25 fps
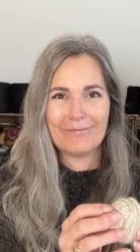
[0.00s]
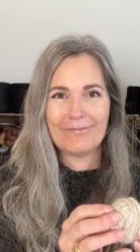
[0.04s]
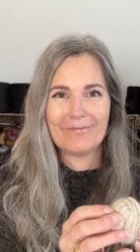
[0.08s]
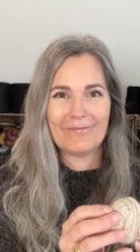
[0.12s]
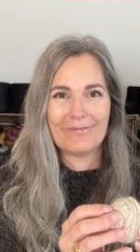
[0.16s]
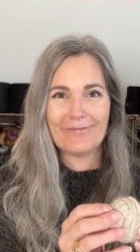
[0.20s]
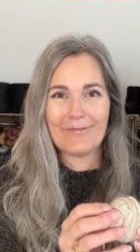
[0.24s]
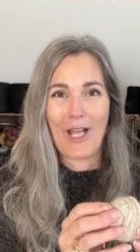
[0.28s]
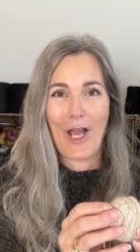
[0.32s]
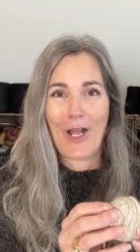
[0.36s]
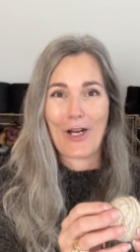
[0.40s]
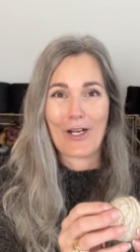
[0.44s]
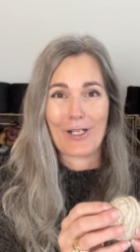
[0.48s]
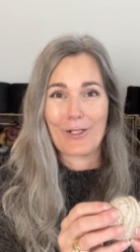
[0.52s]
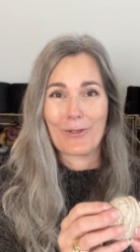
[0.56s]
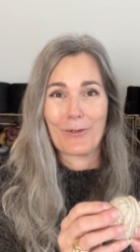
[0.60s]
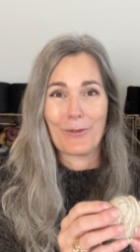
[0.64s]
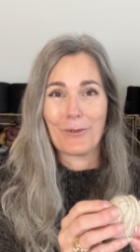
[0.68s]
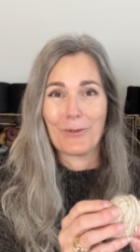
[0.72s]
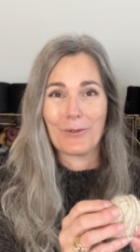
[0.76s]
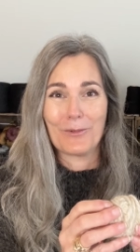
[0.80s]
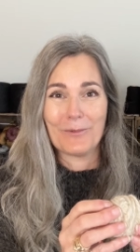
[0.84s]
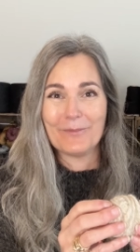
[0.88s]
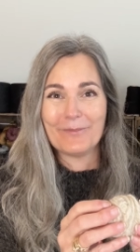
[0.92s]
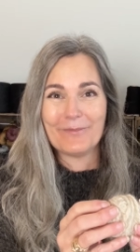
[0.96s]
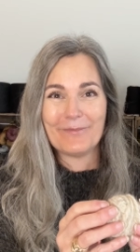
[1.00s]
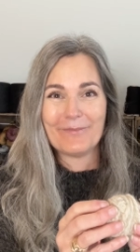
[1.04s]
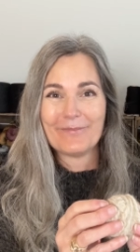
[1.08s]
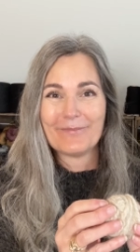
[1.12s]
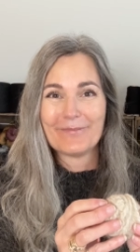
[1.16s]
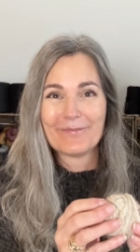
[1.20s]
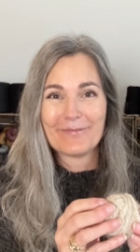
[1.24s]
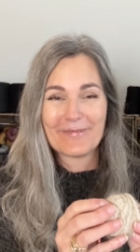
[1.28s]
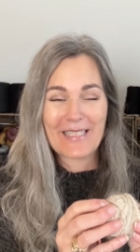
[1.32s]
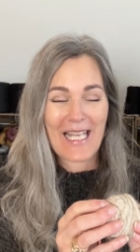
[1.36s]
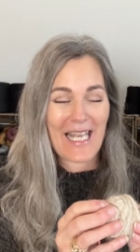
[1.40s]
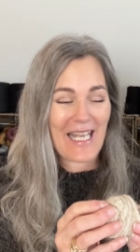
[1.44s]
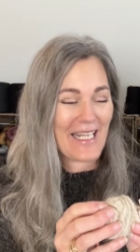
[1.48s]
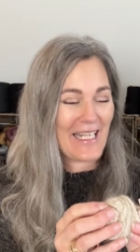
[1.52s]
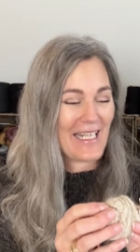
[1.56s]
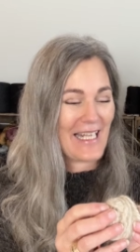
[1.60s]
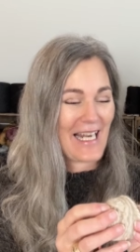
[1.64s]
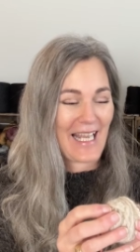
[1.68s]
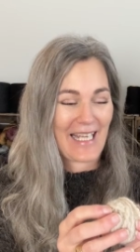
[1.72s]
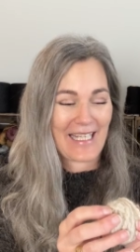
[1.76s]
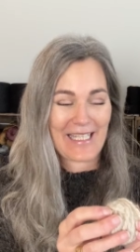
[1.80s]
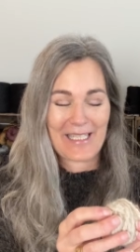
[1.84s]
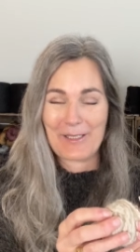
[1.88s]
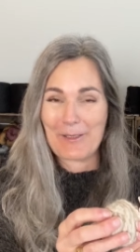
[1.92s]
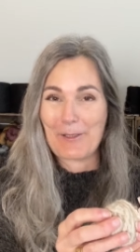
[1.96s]
not at all
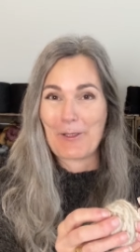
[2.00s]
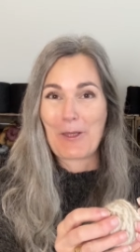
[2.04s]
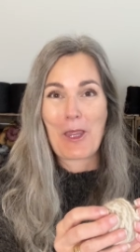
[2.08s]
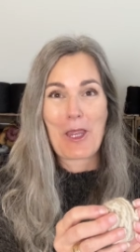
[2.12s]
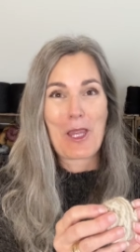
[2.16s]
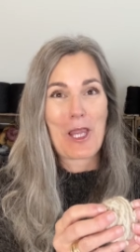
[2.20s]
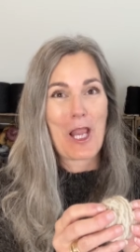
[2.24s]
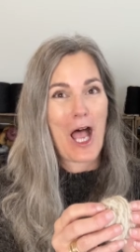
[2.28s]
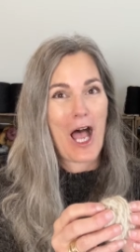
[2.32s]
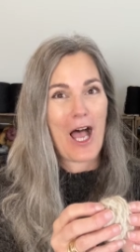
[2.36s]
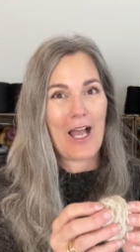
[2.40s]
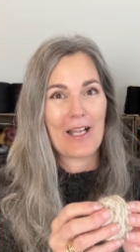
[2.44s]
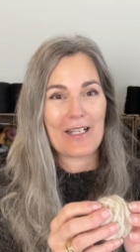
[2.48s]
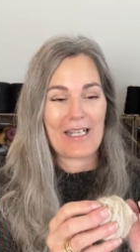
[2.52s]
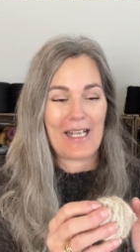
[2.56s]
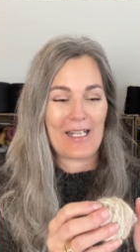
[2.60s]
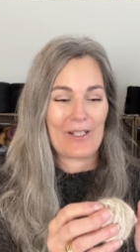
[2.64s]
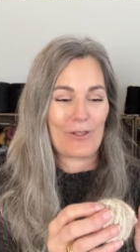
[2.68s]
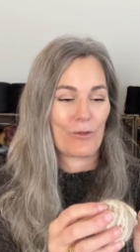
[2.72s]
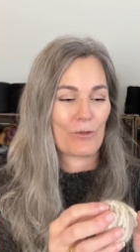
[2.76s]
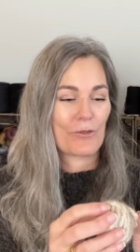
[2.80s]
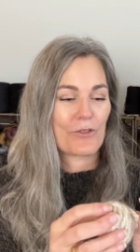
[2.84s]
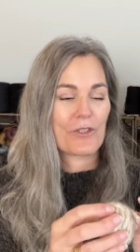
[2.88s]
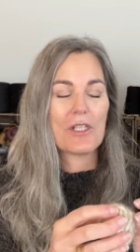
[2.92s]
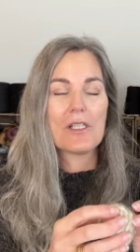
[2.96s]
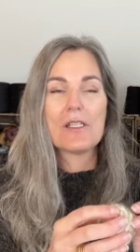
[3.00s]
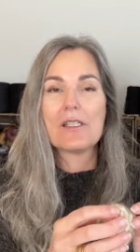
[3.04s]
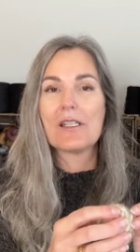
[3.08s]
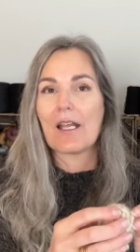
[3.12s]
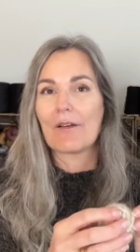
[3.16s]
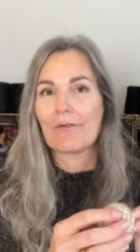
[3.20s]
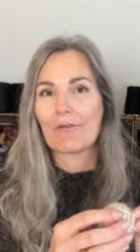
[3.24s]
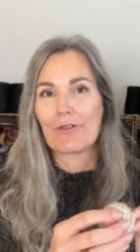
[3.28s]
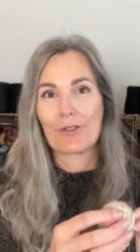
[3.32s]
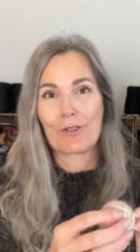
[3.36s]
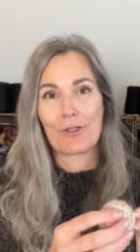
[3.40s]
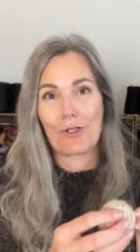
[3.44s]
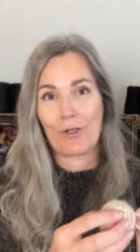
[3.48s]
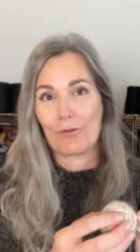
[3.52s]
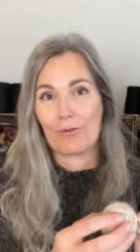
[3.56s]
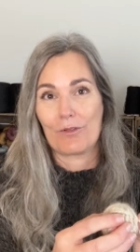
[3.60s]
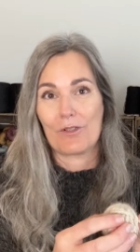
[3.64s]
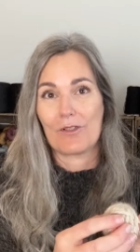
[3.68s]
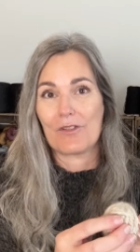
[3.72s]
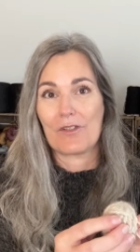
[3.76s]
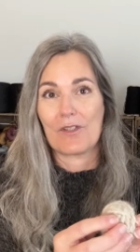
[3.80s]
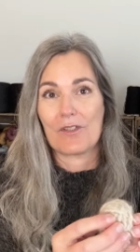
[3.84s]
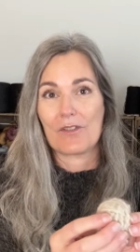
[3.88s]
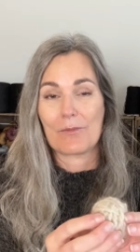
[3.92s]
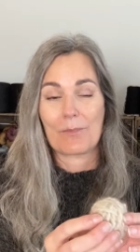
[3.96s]
like not at all. She never
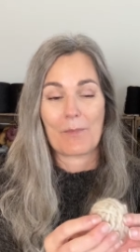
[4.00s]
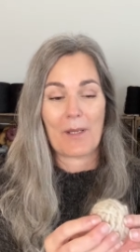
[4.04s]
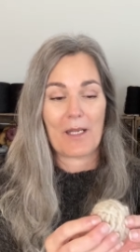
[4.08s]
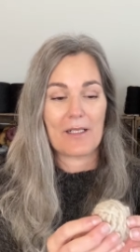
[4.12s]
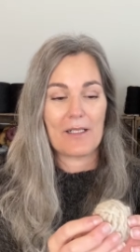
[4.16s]
notices my